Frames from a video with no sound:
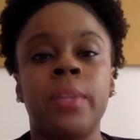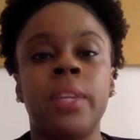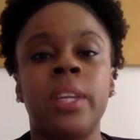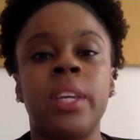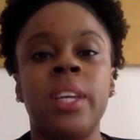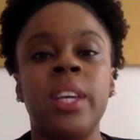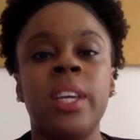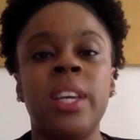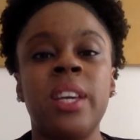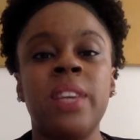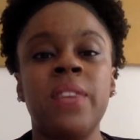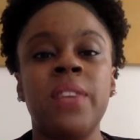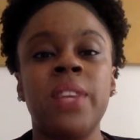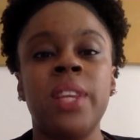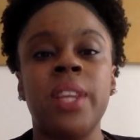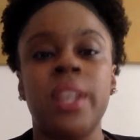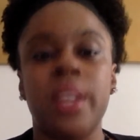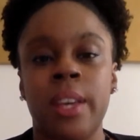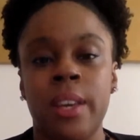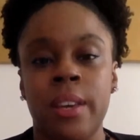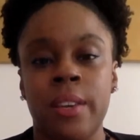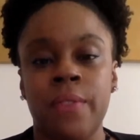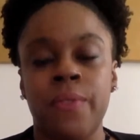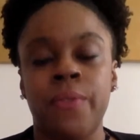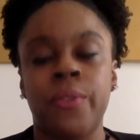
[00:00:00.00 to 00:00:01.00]
Even
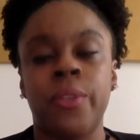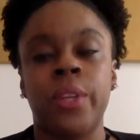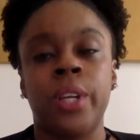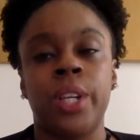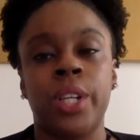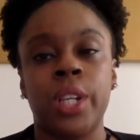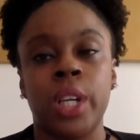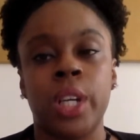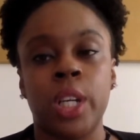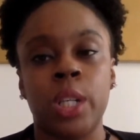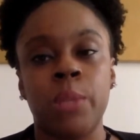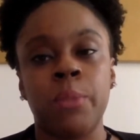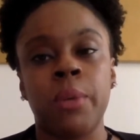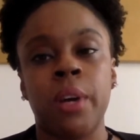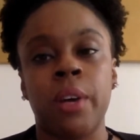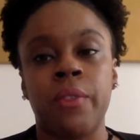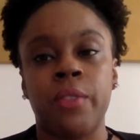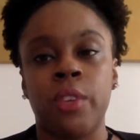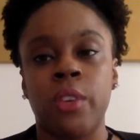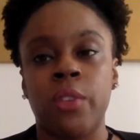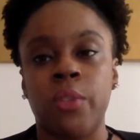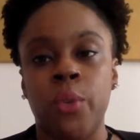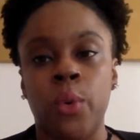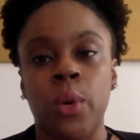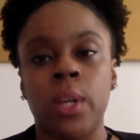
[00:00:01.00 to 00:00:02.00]
if the judgment of
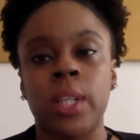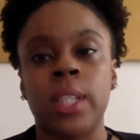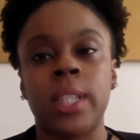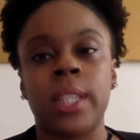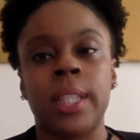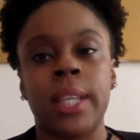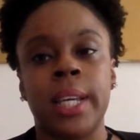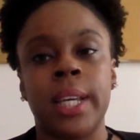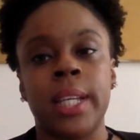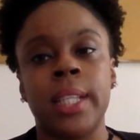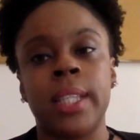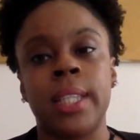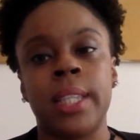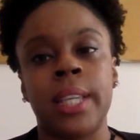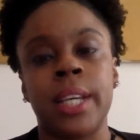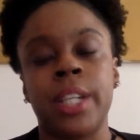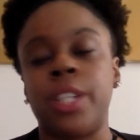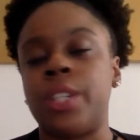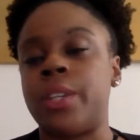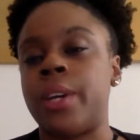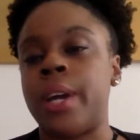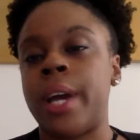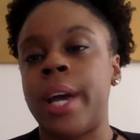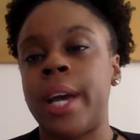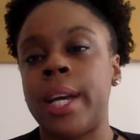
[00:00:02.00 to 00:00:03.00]
divorce states
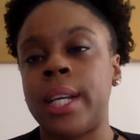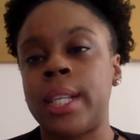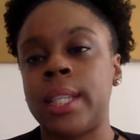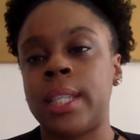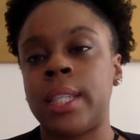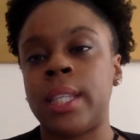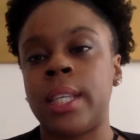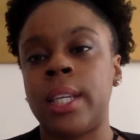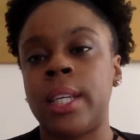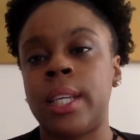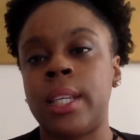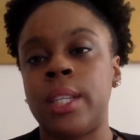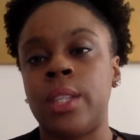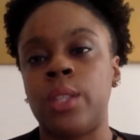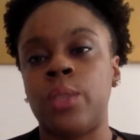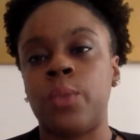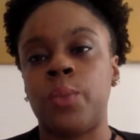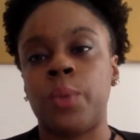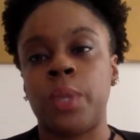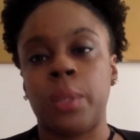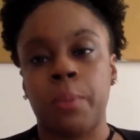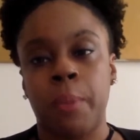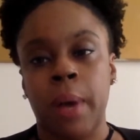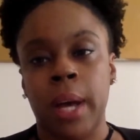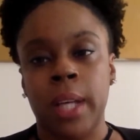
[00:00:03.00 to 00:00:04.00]
that your ex is
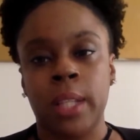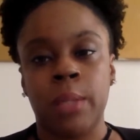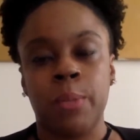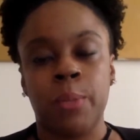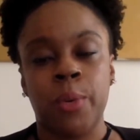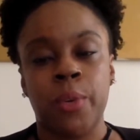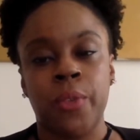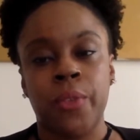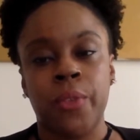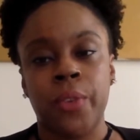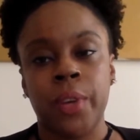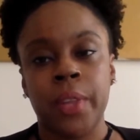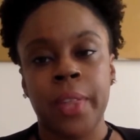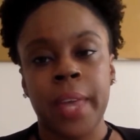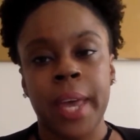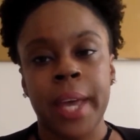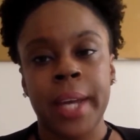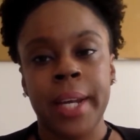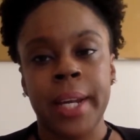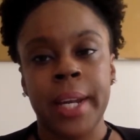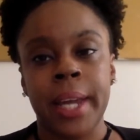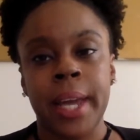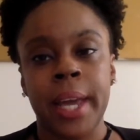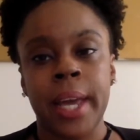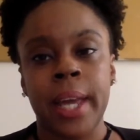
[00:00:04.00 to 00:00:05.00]
responsible for
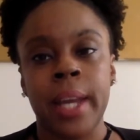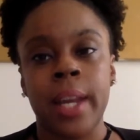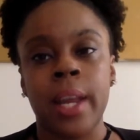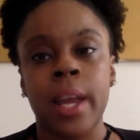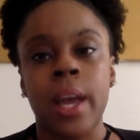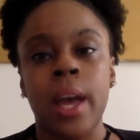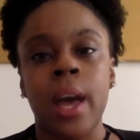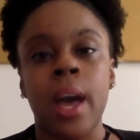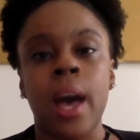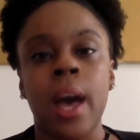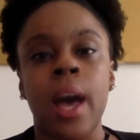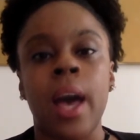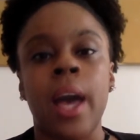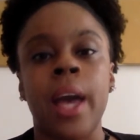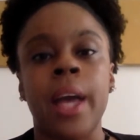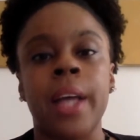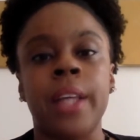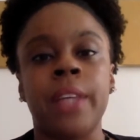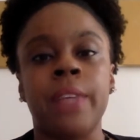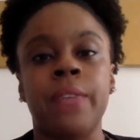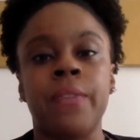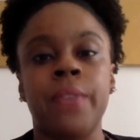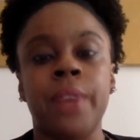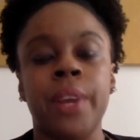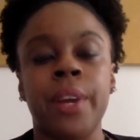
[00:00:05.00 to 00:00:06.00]
that debt,
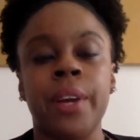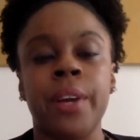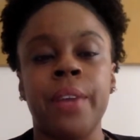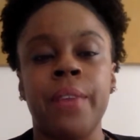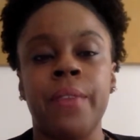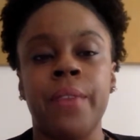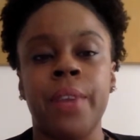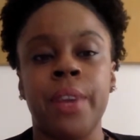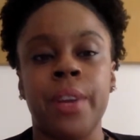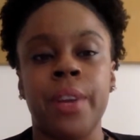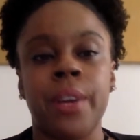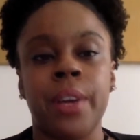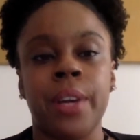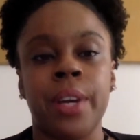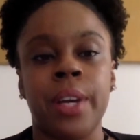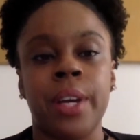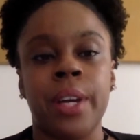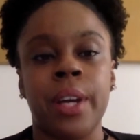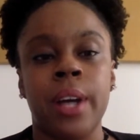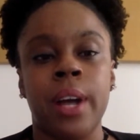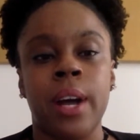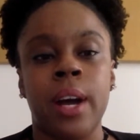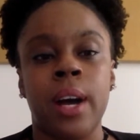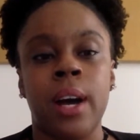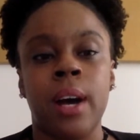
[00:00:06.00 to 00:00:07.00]
it's very,
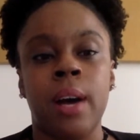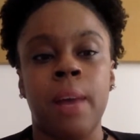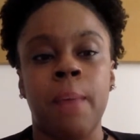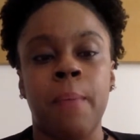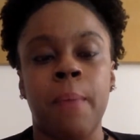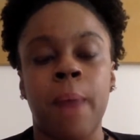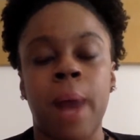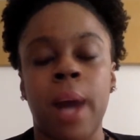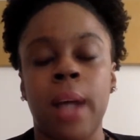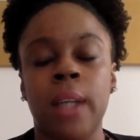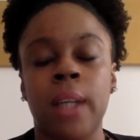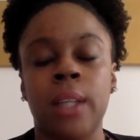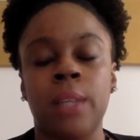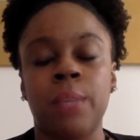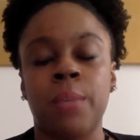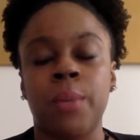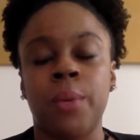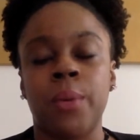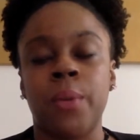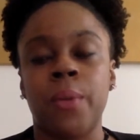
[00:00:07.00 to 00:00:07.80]
very possible